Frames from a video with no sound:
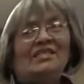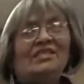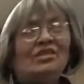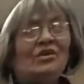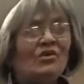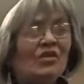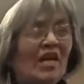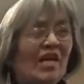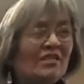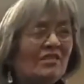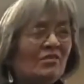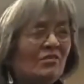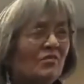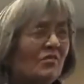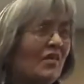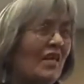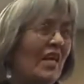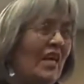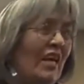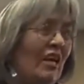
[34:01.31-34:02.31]
And so that's
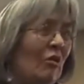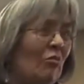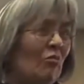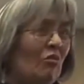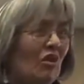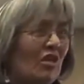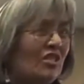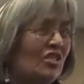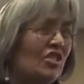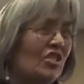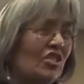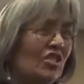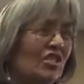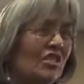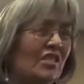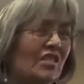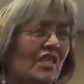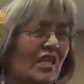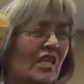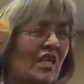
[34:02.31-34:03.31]
the hairbrush.
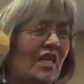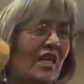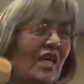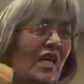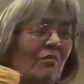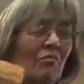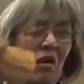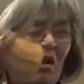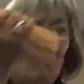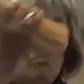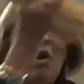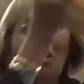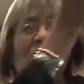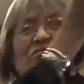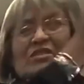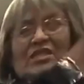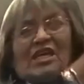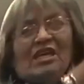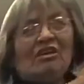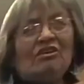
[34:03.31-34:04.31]
And my
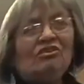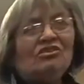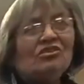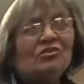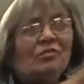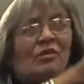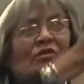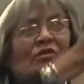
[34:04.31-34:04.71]
mom's hair used